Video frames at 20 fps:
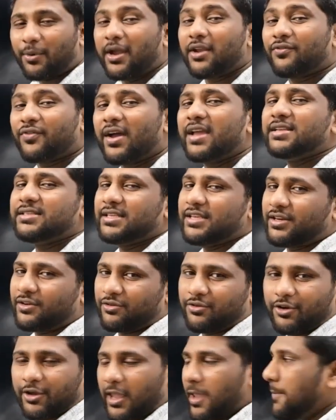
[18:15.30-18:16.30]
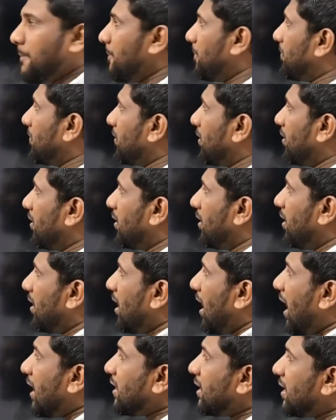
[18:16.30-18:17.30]
0.50. Okay.
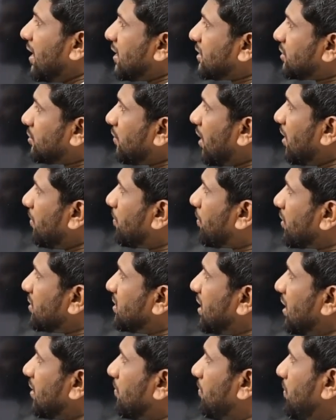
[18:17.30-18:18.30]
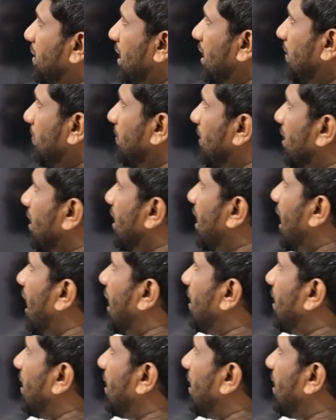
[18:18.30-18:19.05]
And the next one, project B,